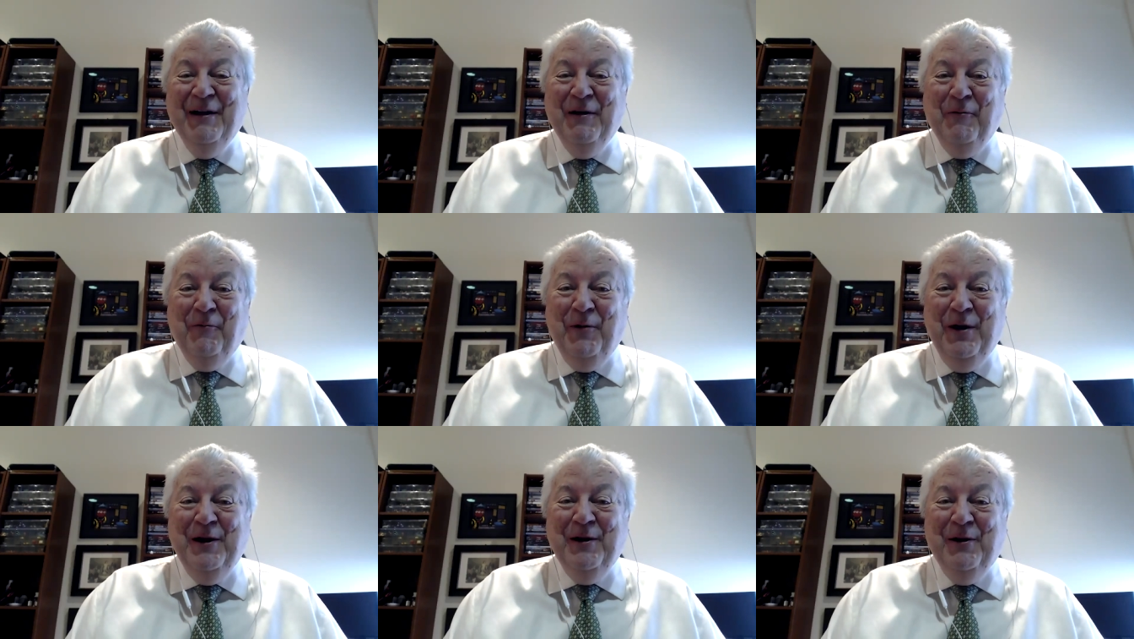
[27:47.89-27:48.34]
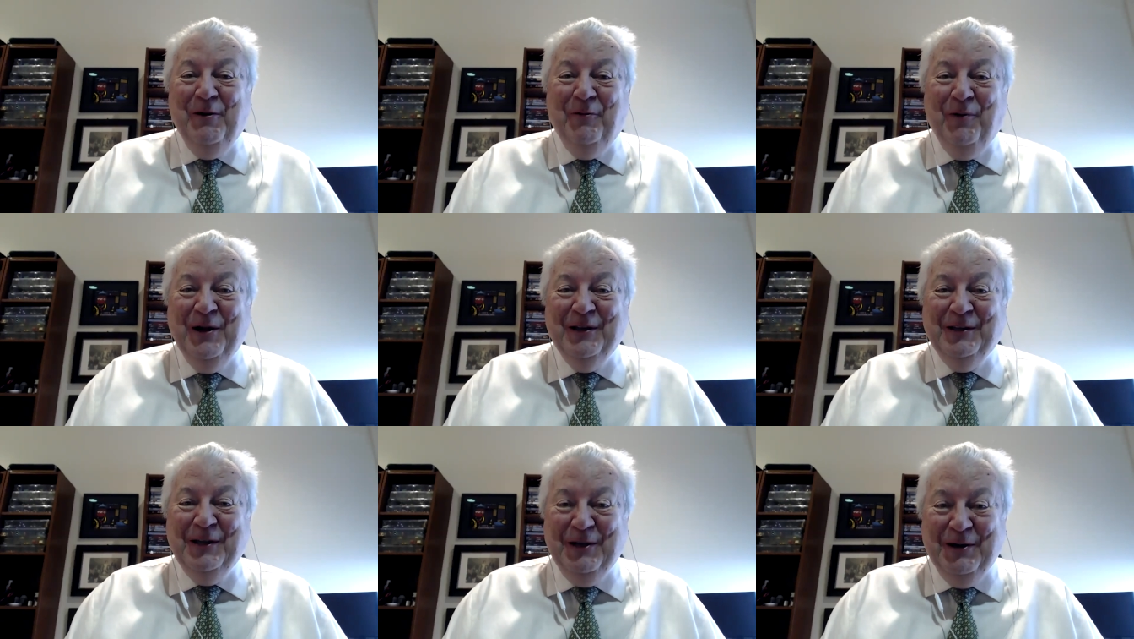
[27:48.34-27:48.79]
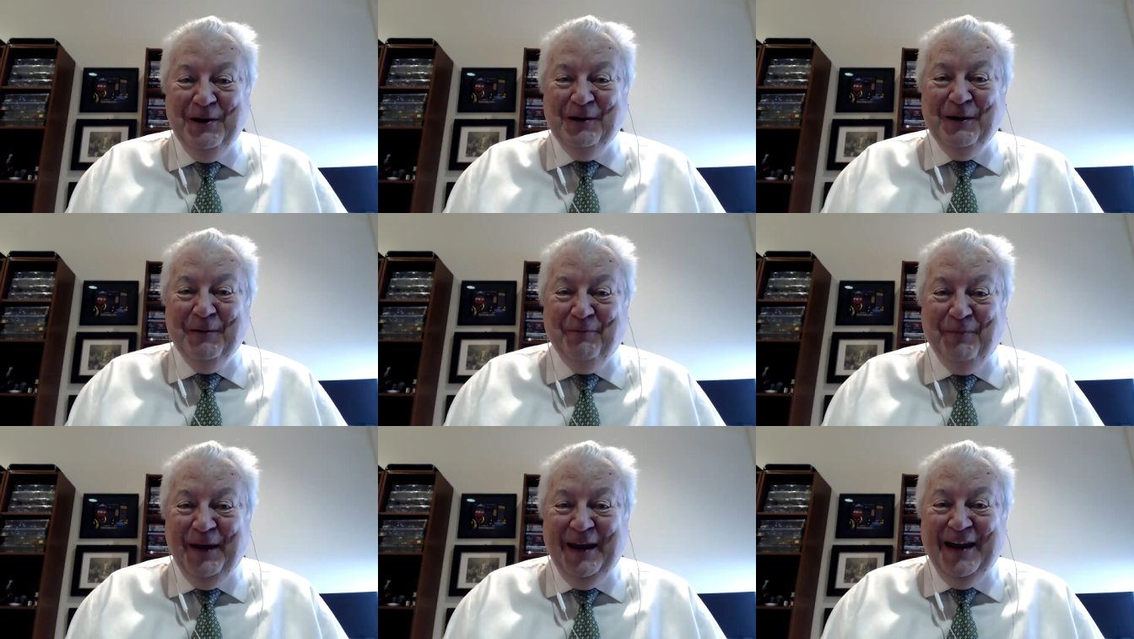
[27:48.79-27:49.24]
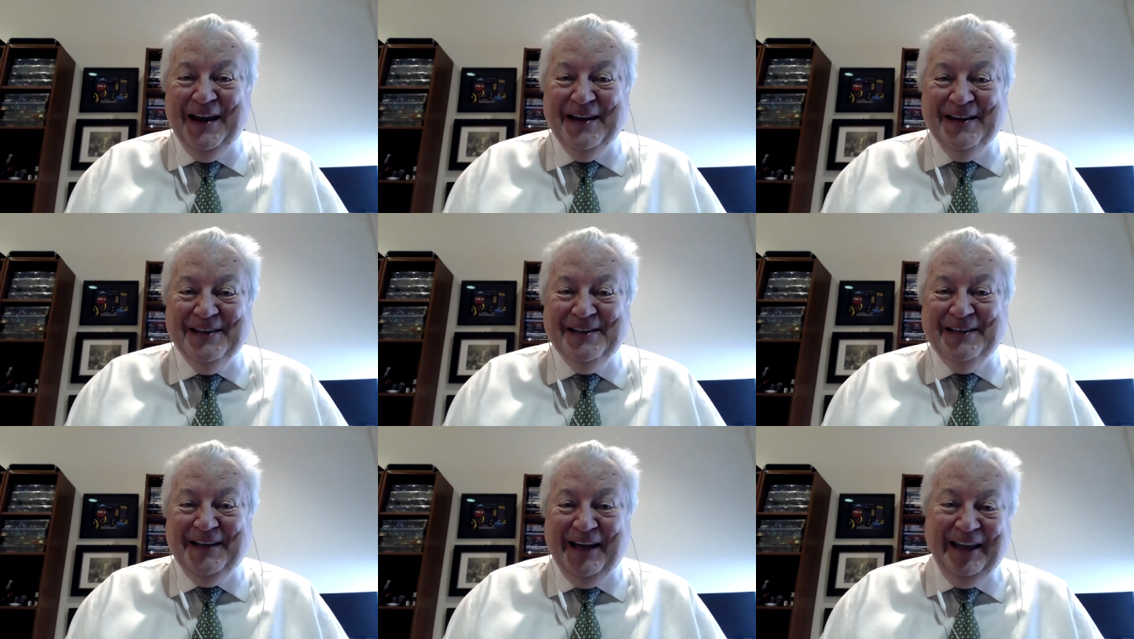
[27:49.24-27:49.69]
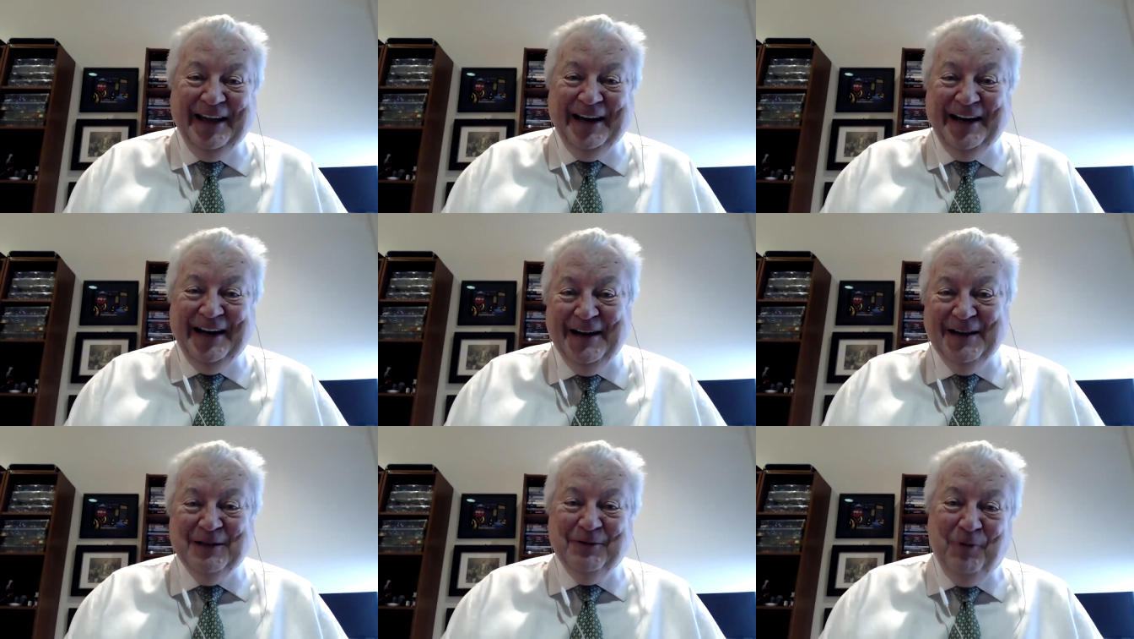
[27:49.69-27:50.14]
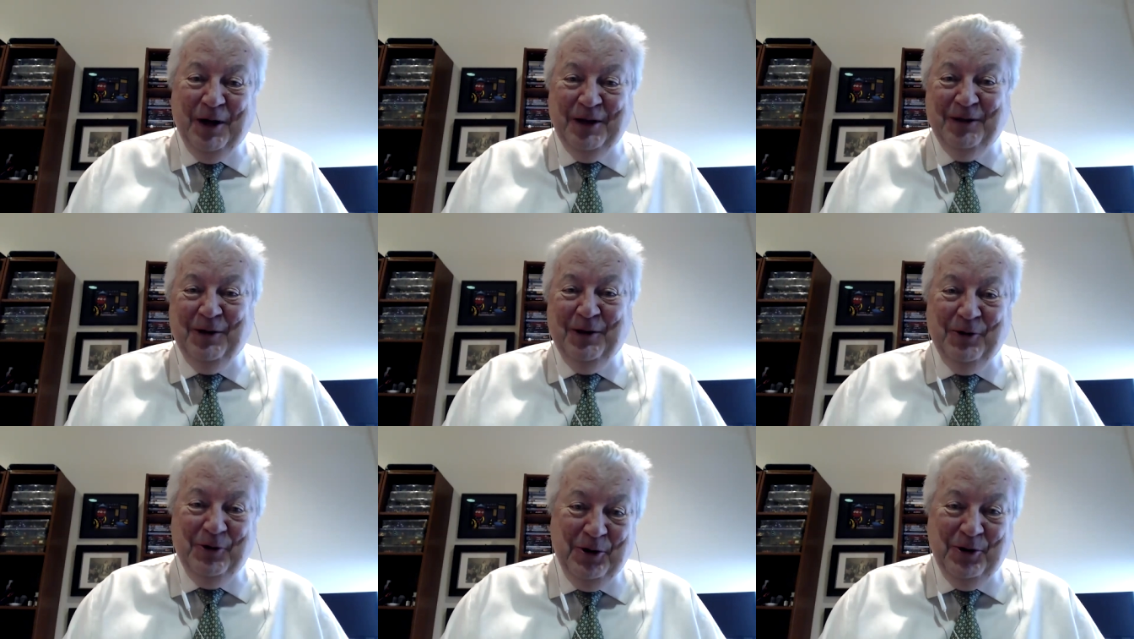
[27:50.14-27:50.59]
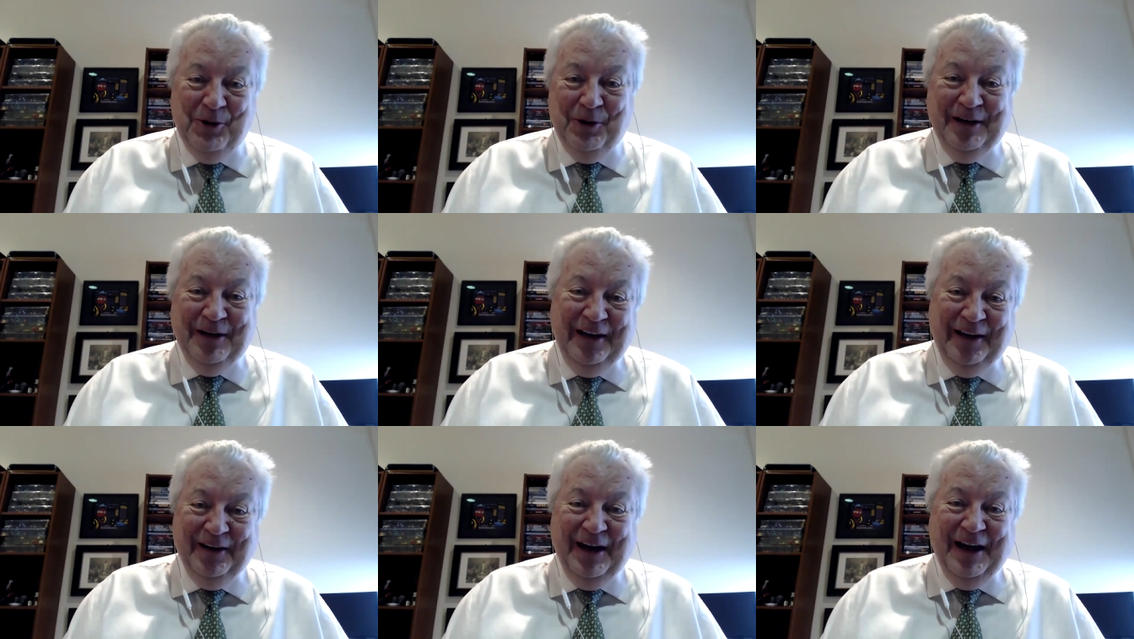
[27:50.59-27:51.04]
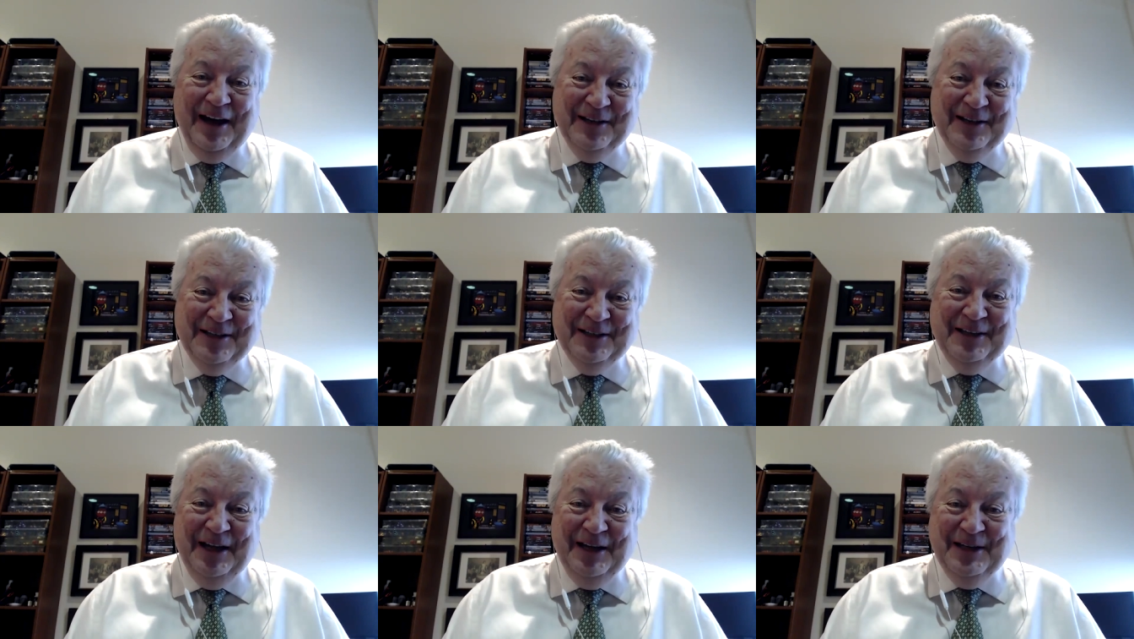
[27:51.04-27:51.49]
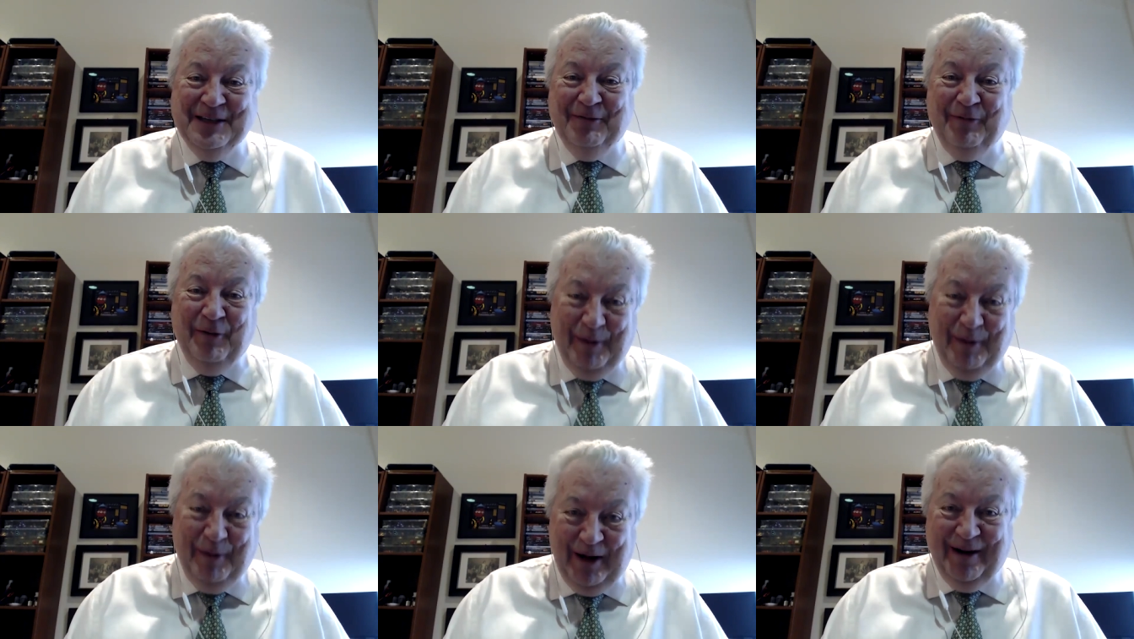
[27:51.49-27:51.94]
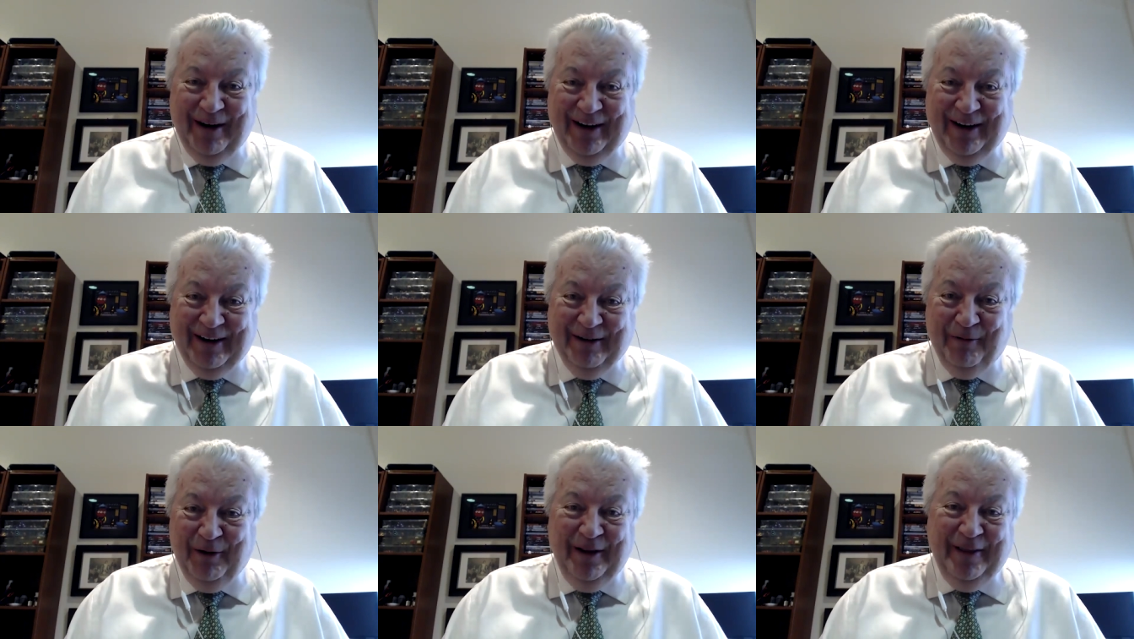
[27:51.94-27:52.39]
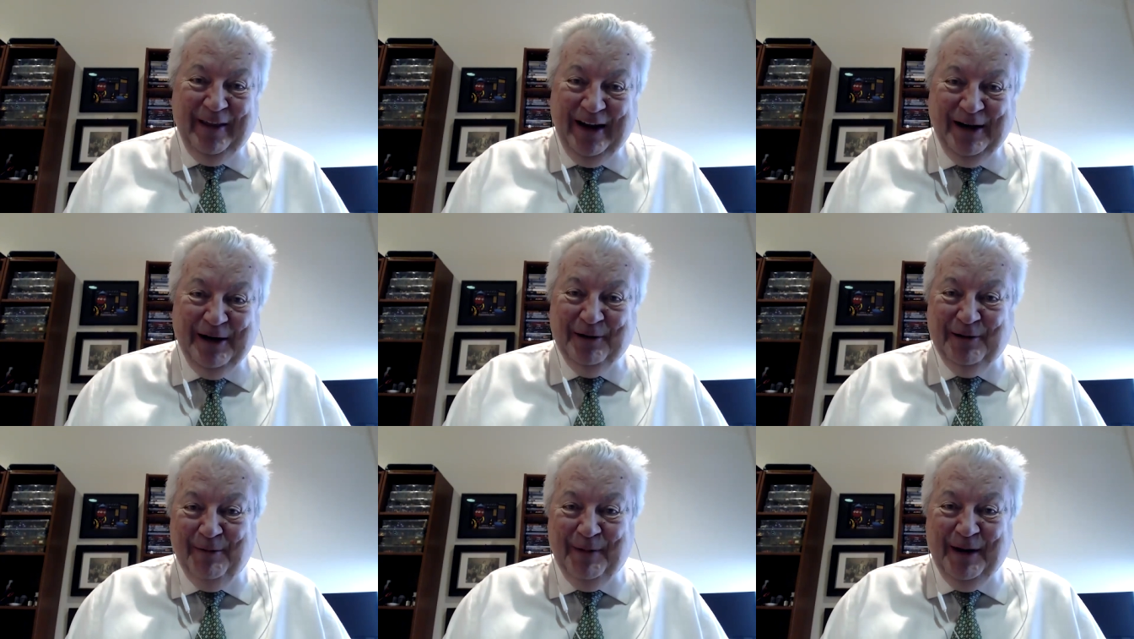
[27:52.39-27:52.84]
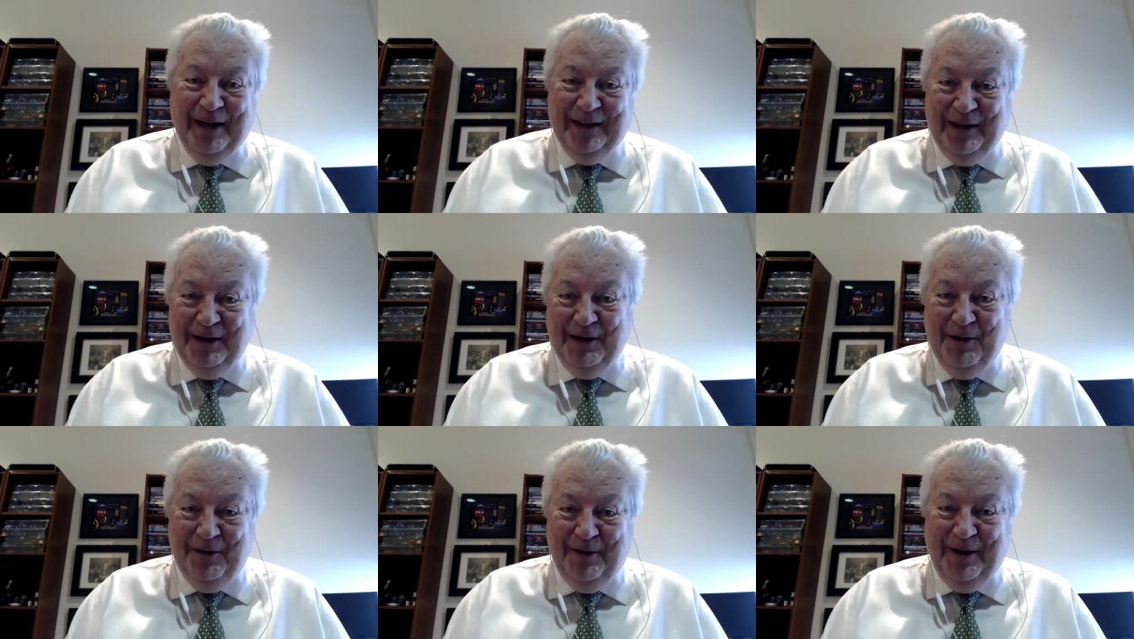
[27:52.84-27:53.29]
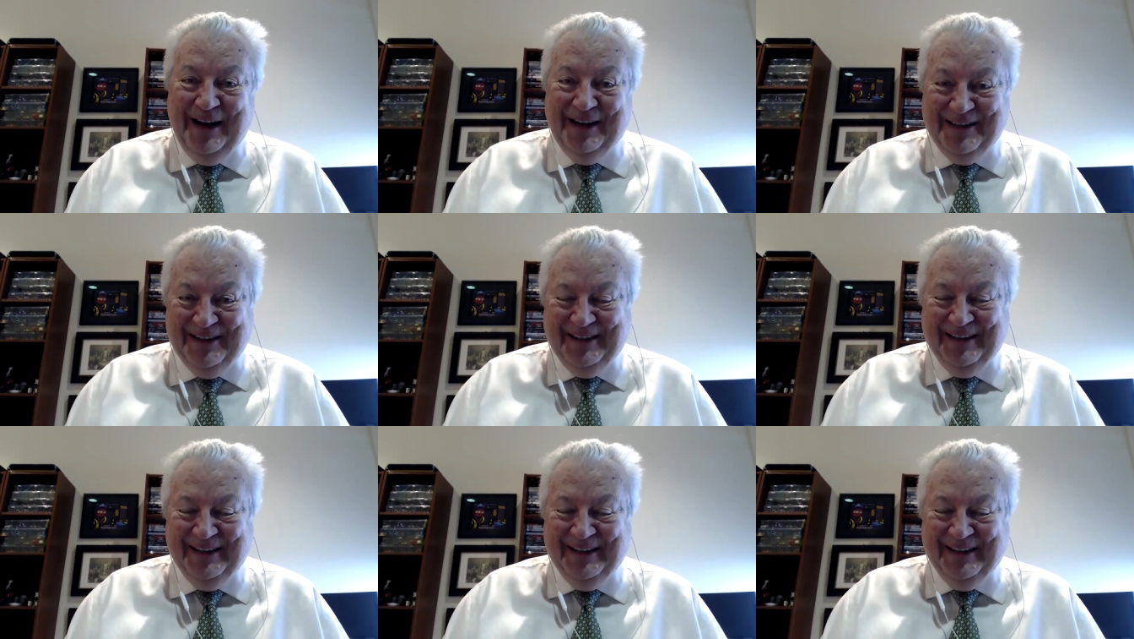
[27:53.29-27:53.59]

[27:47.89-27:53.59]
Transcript: we don't want the Europeans telling us what to do in the United States of America. What do they know about the U.S.?